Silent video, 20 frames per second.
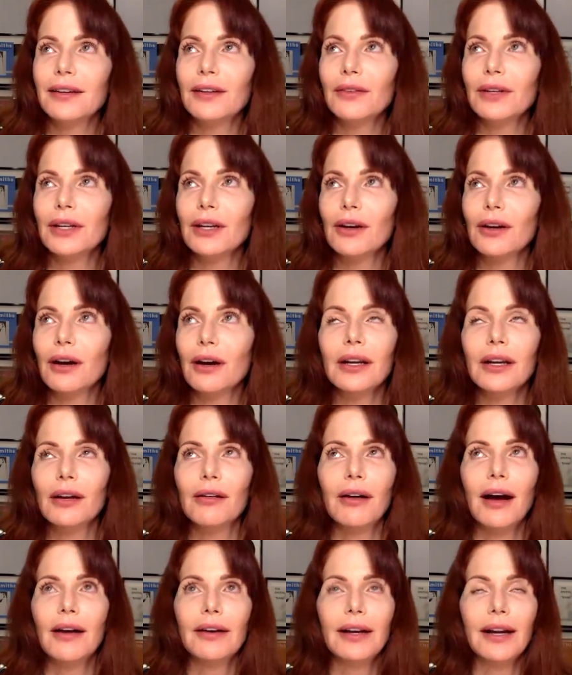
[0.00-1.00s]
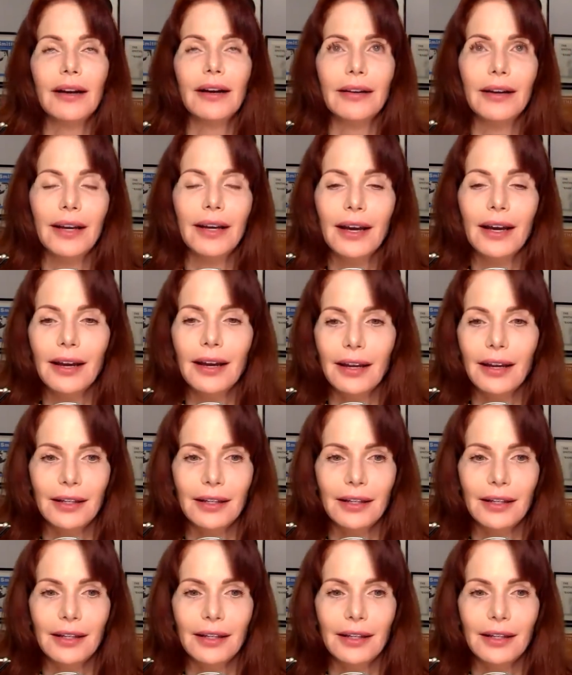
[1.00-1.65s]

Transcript: you know, in a in a crowded area,